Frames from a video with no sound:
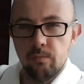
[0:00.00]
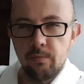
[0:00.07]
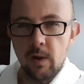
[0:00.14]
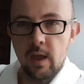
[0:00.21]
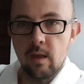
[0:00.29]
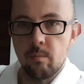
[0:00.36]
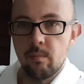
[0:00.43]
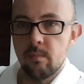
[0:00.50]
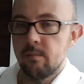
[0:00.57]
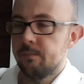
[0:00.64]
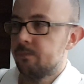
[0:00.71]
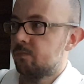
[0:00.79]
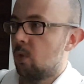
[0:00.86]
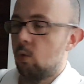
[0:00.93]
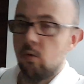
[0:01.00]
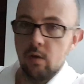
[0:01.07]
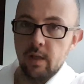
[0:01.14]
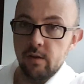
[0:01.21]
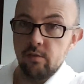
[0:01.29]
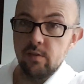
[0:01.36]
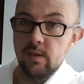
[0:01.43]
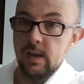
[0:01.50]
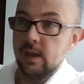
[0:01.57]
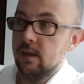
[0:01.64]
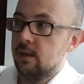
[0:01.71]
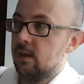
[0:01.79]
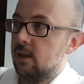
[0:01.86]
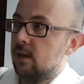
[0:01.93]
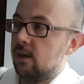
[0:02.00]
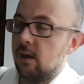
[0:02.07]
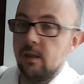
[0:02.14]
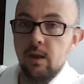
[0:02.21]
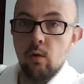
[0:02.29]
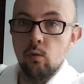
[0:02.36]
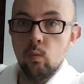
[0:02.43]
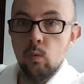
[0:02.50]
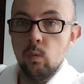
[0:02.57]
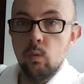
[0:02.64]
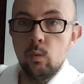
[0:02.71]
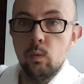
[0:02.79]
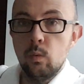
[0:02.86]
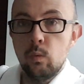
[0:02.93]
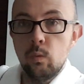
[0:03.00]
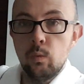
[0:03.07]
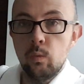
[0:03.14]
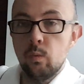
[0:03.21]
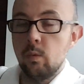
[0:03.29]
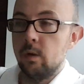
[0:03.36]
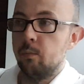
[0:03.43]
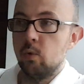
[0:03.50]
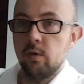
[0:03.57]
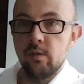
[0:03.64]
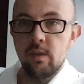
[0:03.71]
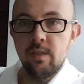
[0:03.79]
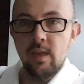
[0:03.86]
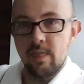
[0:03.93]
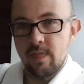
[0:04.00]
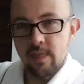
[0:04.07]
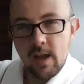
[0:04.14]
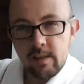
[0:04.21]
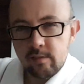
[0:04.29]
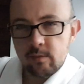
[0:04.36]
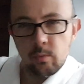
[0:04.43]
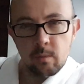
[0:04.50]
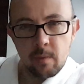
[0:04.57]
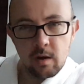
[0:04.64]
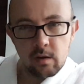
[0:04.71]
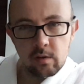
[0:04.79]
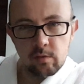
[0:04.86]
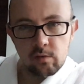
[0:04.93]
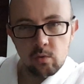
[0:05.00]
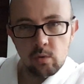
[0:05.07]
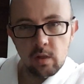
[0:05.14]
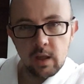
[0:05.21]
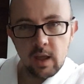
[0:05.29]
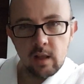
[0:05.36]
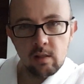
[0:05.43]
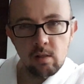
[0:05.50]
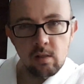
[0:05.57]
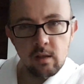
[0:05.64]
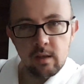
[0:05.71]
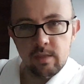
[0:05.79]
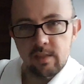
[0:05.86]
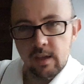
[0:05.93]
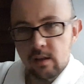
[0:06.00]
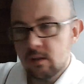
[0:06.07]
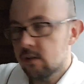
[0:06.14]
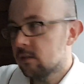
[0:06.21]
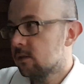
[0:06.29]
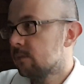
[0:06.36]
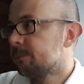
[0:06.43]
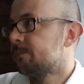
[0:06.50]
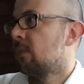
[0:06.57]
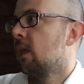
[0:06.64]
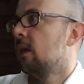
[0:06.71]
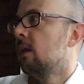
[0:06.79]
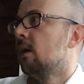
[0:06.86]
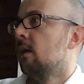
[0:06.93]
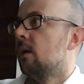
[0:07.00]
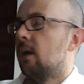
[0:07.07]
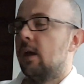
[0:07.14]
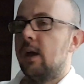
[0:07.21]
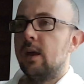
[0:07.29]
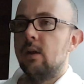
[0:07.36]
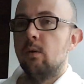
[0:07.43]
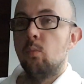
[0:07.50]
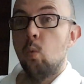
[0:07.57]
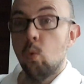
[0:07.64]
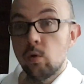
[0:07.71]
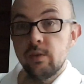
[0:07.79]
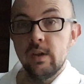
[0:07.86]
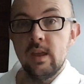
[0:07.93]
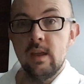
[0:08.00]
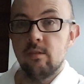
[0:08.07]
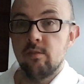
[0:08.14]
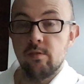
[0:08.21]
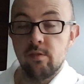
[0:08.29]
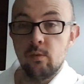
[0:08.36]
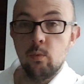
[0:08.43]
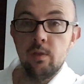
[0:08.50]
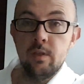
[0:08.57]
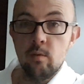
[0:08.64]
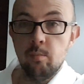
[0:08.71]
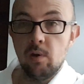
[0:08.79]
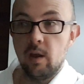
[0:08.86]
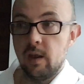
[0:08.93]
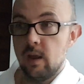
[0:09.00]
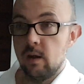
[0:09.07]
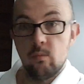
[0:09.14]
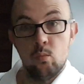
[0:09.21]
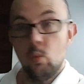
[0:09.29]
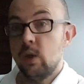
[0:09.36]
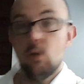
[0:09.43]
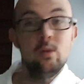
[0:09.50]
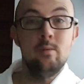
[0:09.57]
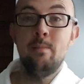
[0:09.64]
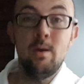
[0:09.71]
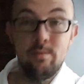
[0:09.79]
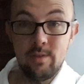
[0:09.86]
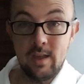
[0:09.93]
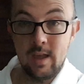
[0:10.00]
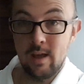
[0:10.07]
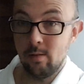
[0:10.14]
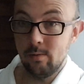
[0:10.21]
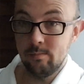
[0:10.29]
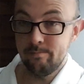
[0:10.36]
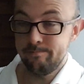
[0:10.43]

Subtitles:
flame or electricity, and it goes when it boils. I think that's what Americans call a kettle, I think. And a water heater is the one that you plug in. We call them both a kettle.